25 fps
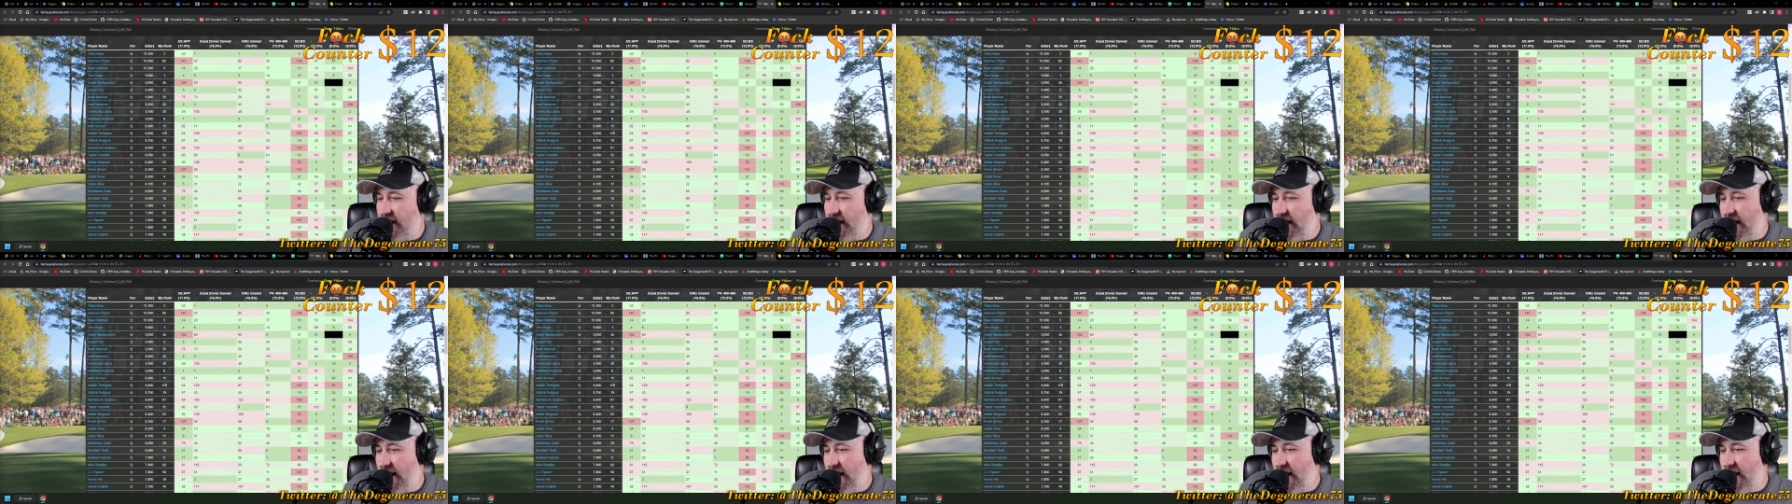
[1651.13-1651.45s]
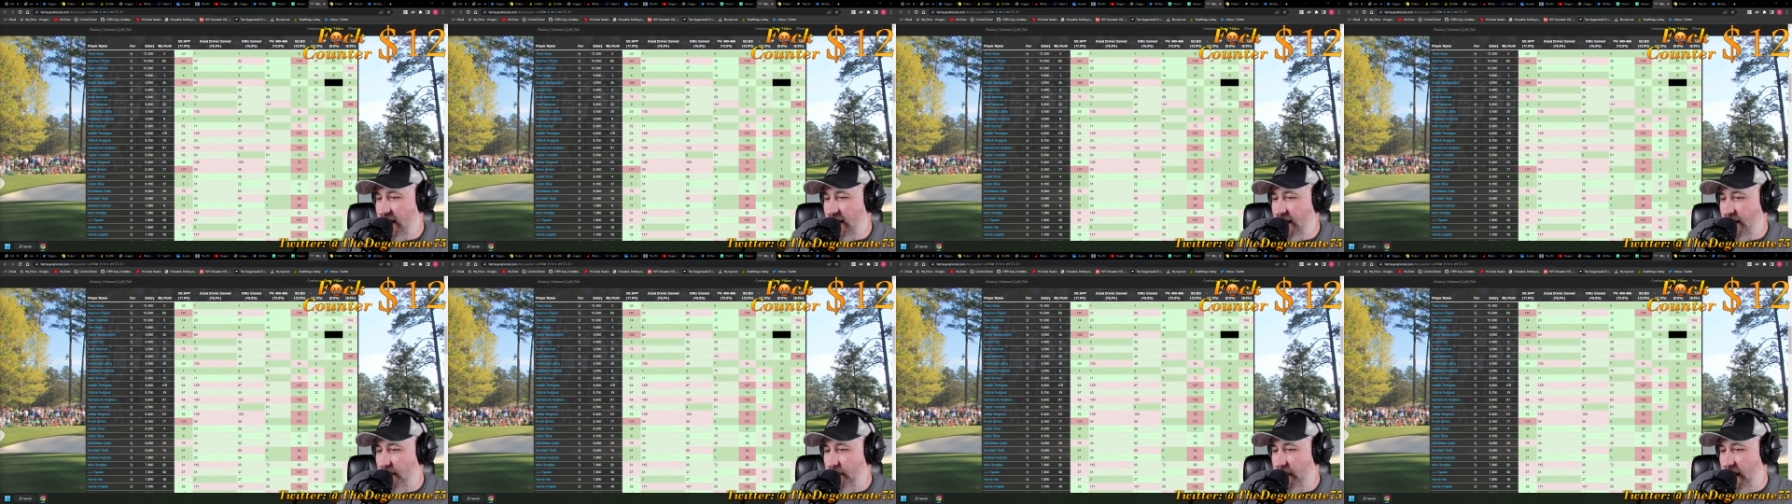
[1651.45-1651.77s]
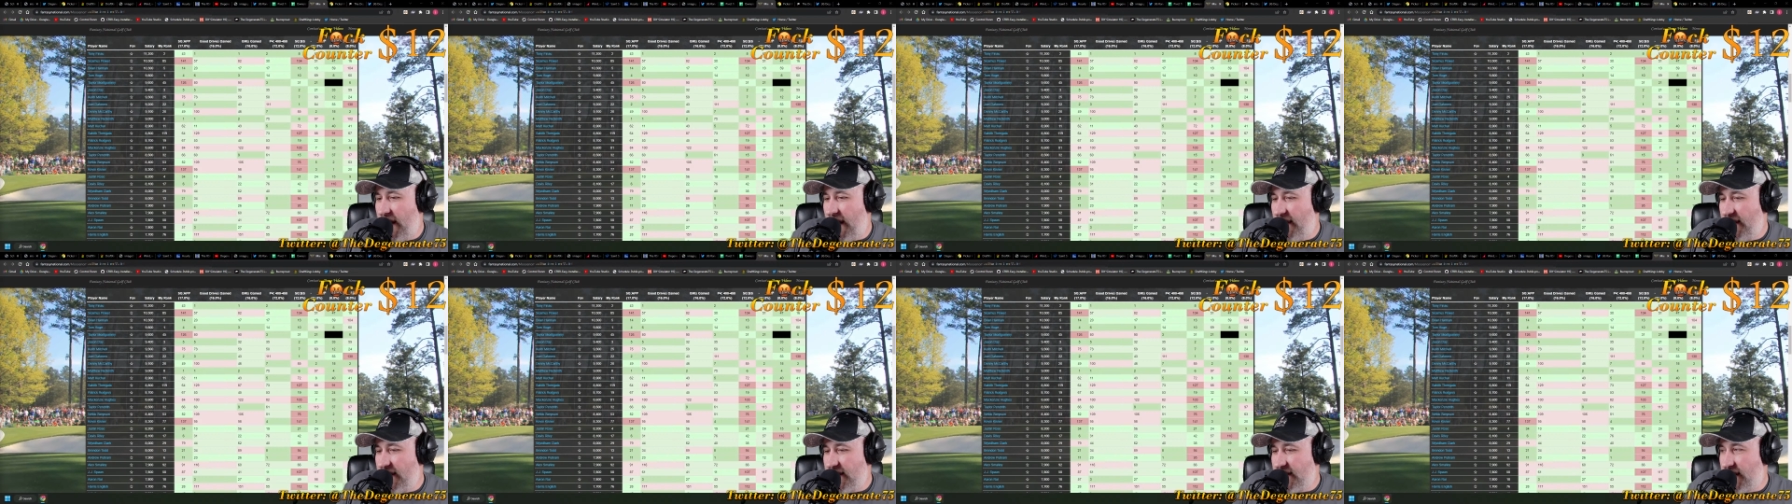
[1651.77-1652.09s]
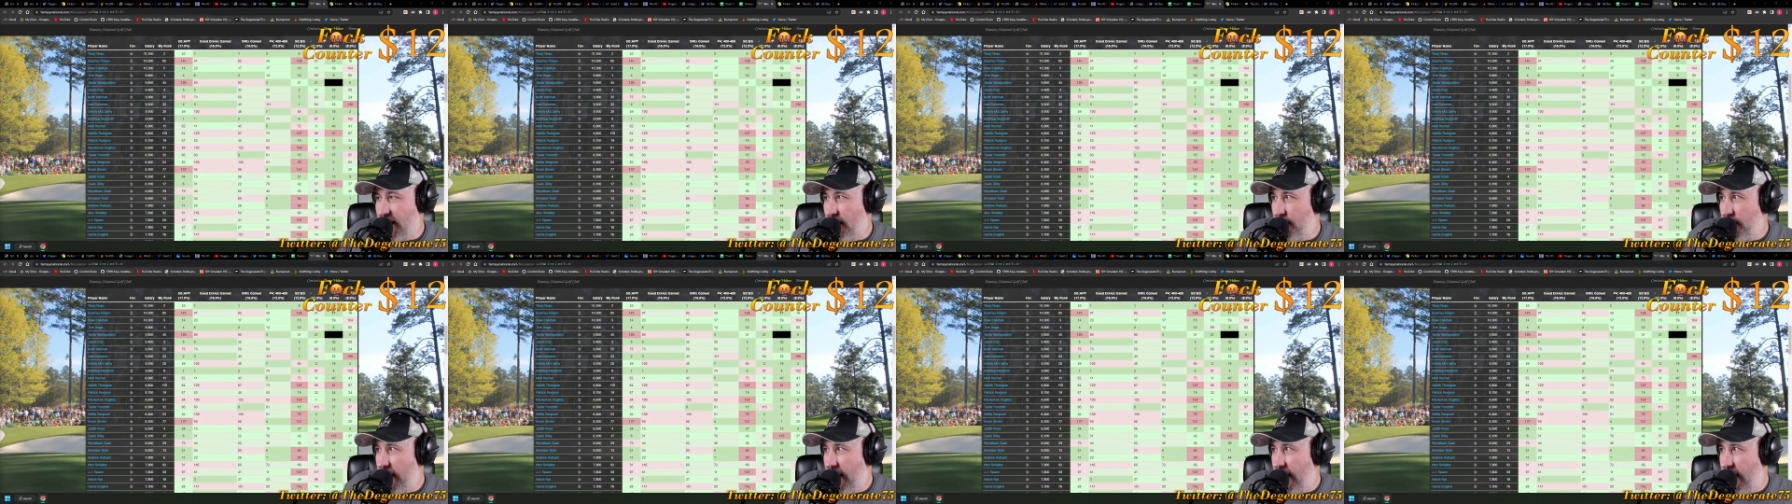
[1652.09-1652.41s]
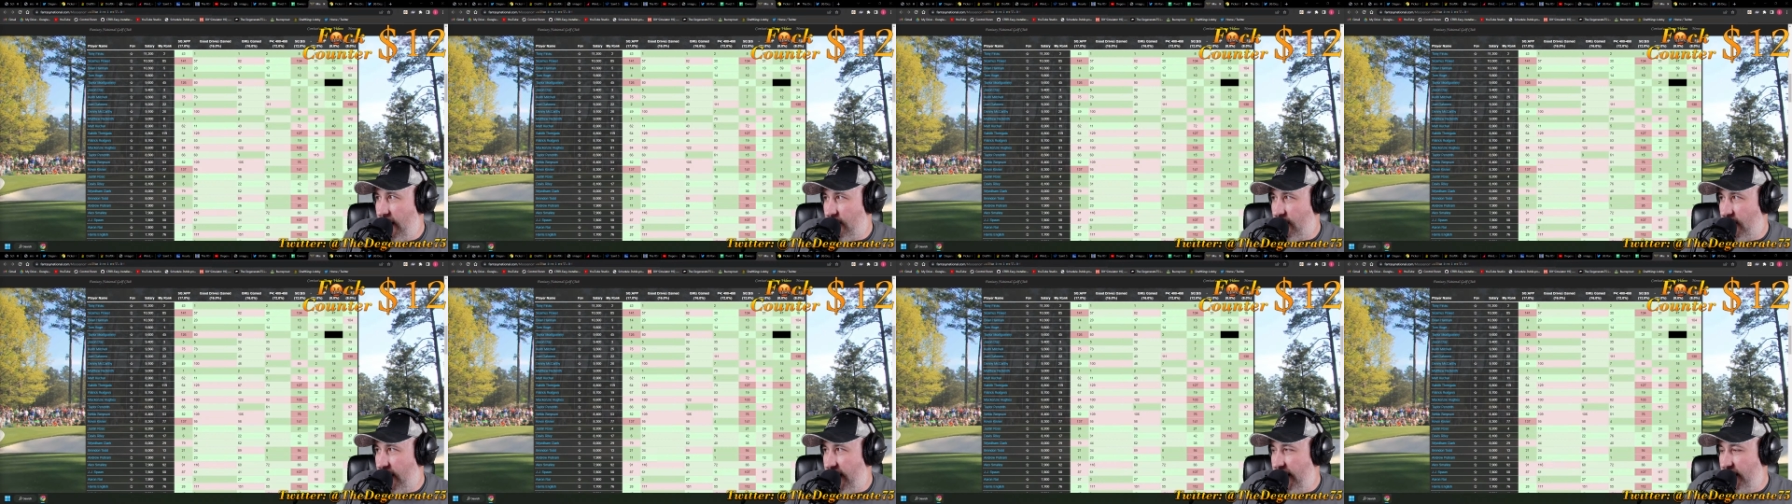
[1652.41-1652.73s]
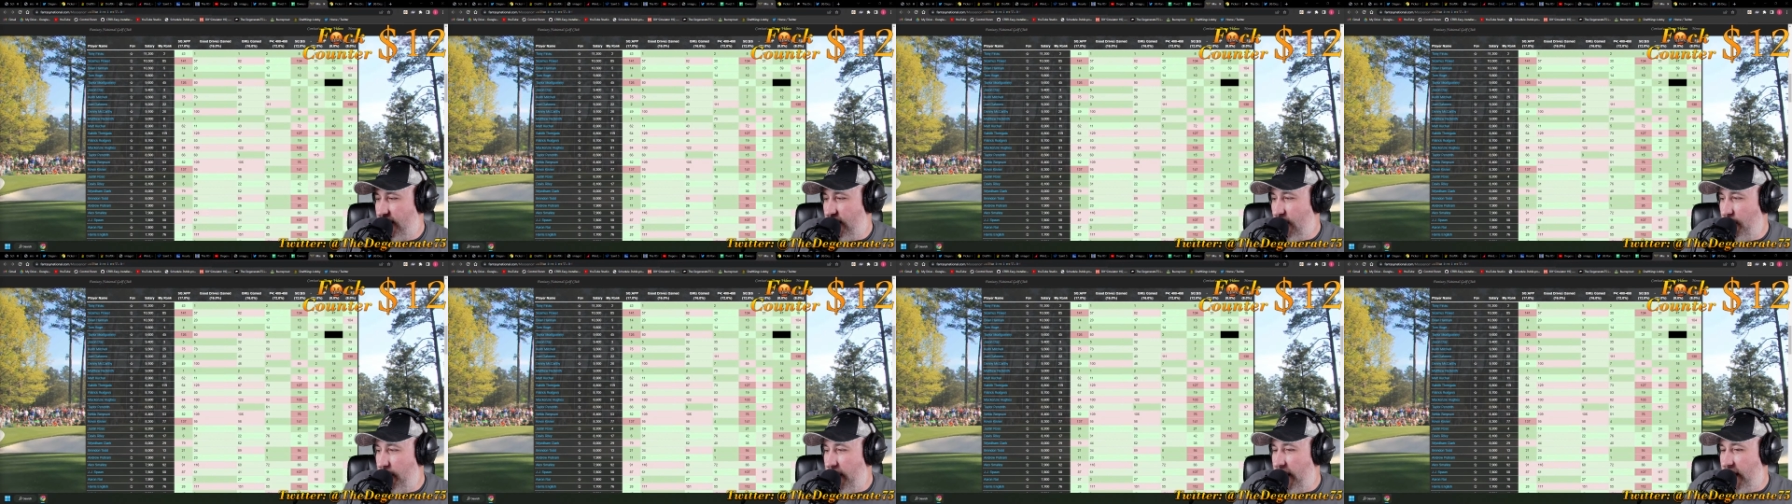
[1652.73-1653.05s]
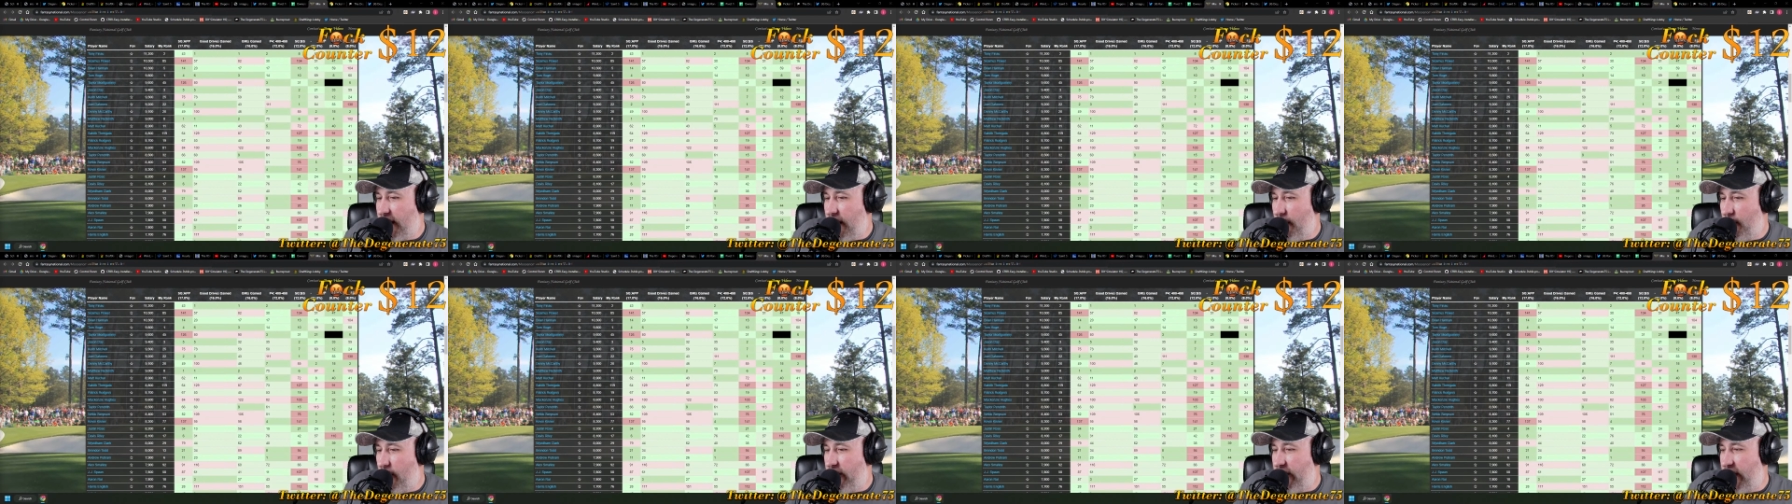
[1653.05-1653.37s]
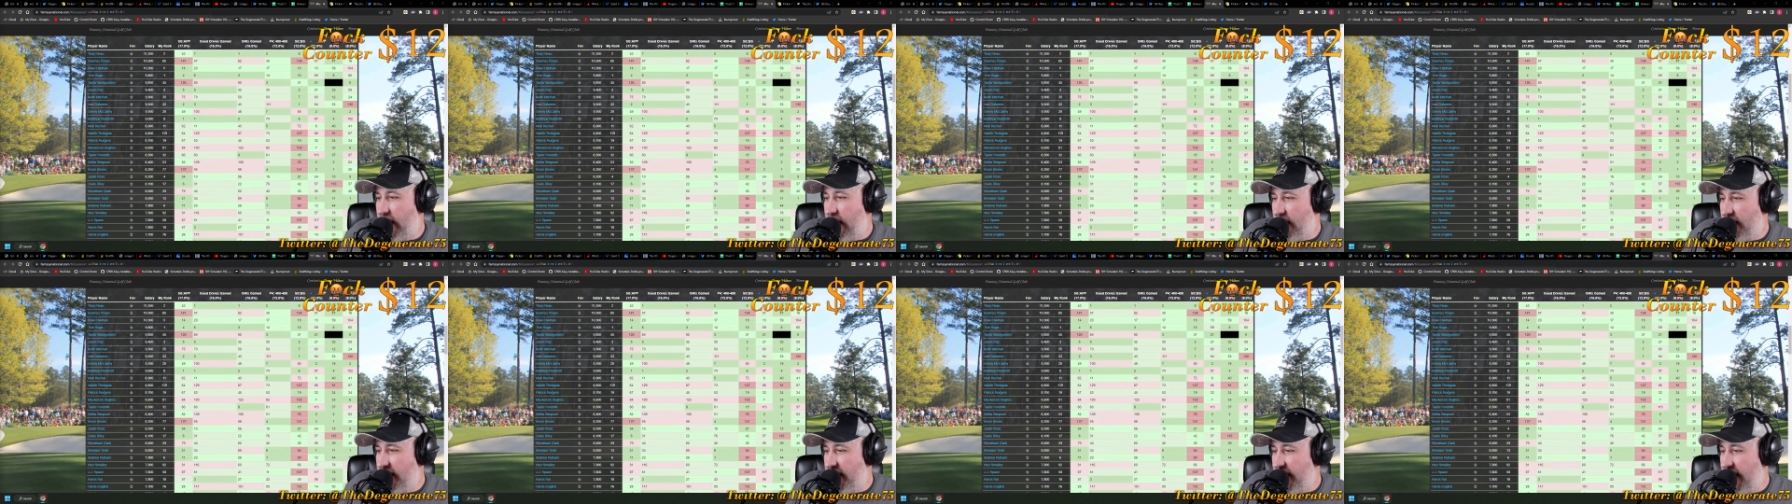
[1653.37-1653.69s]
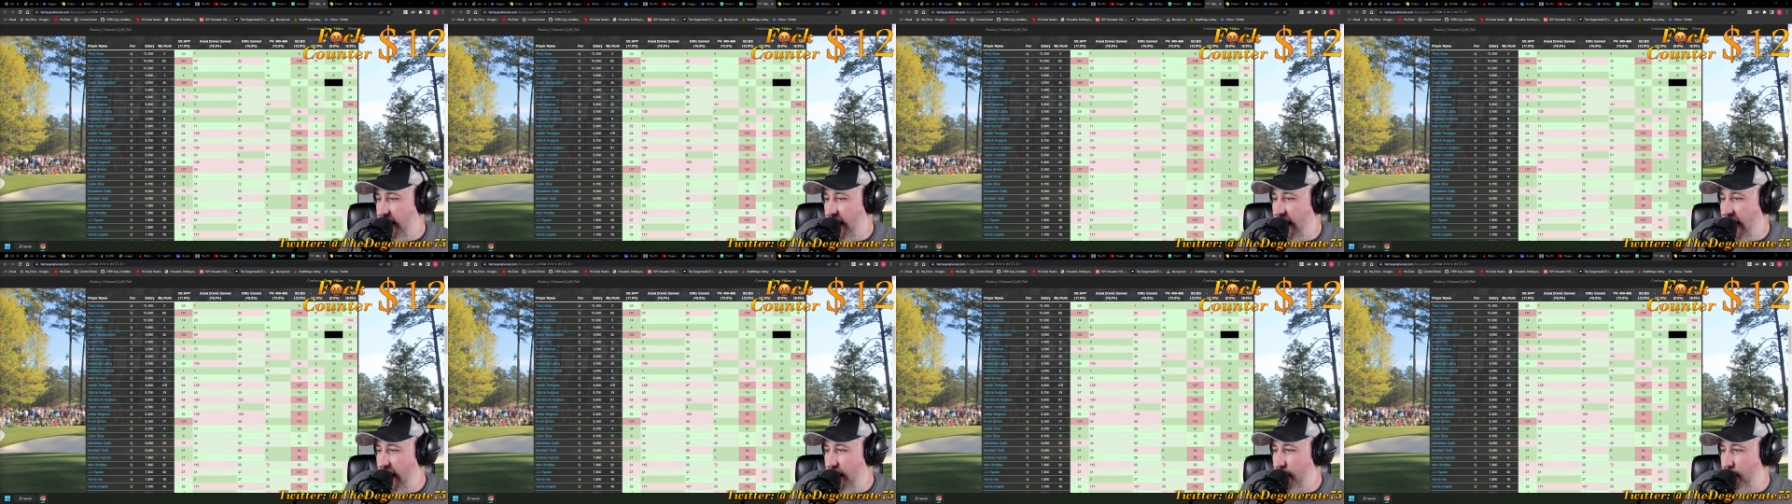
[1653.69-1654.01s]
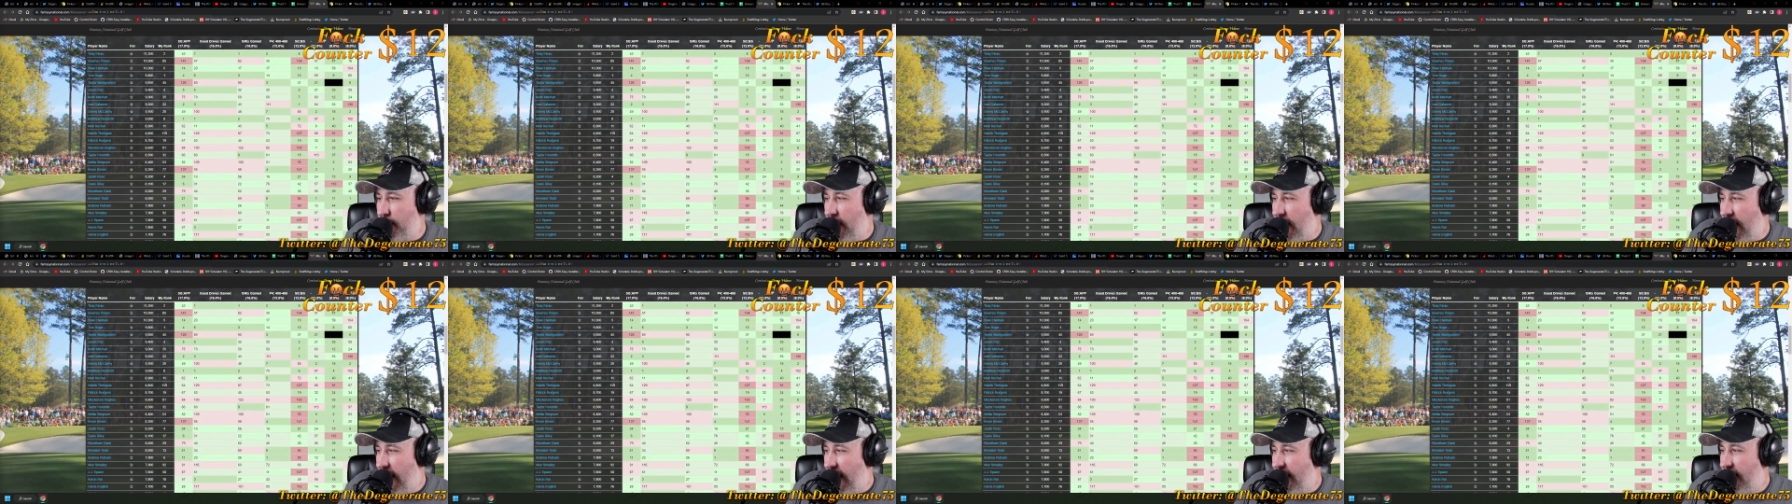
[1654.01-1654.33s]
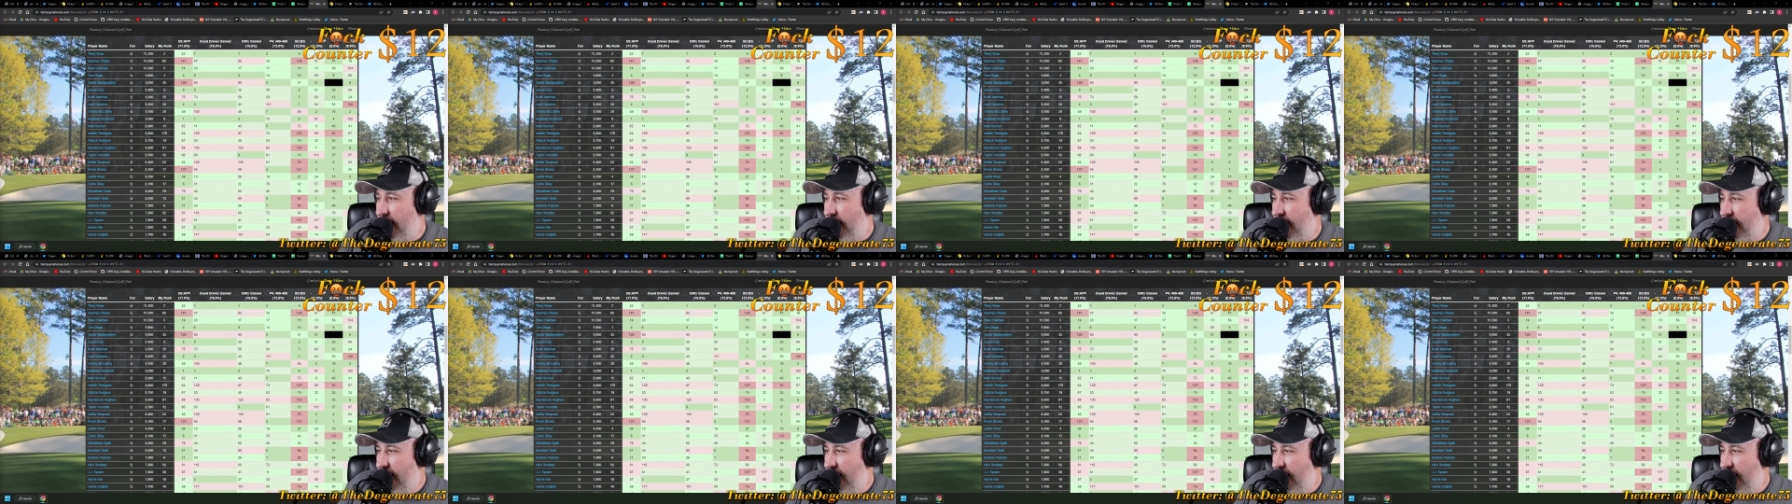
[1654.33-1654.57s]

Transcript: Oh, man, this is going to be awkward. He told me to come over here to the Nightbot.